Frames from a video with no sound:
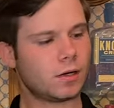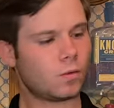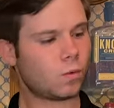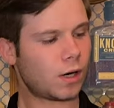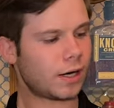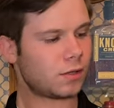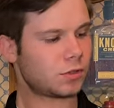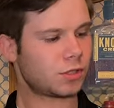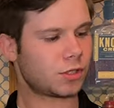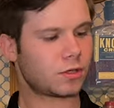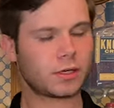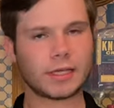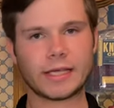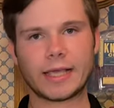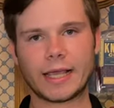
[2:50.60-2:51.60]
Wild
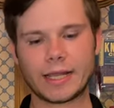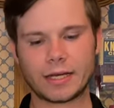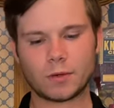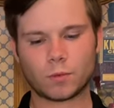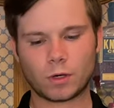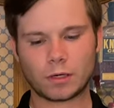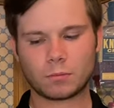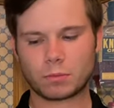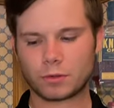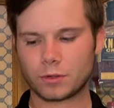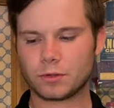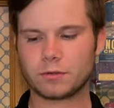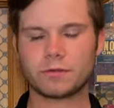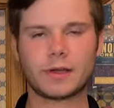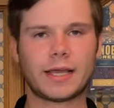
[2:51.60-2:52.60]
Turkey 81
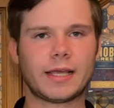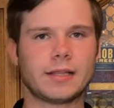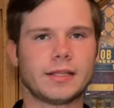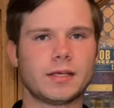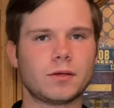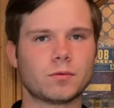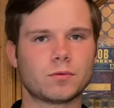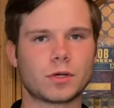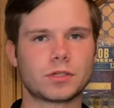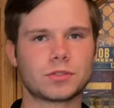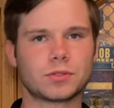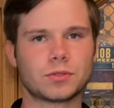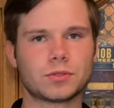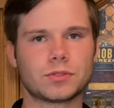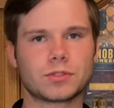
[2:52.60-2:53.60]
proof and the
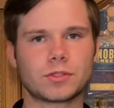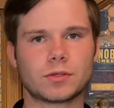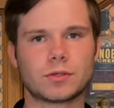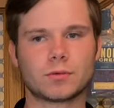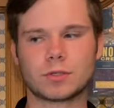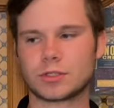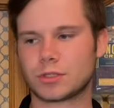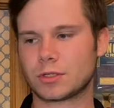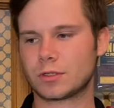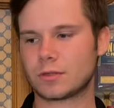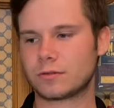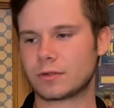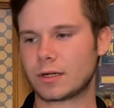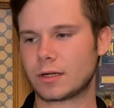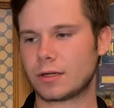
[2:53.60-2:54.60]
Russell's Reserve
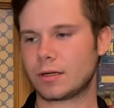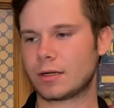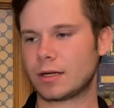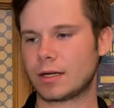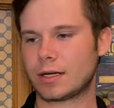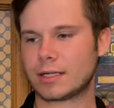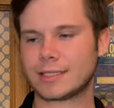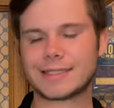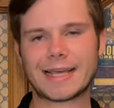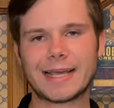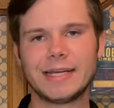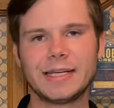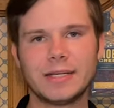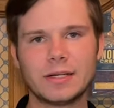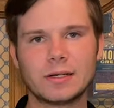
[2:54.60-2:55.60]
uh,
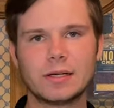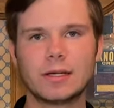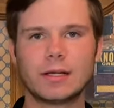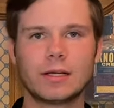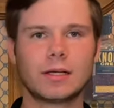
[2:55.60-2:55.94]
10 year.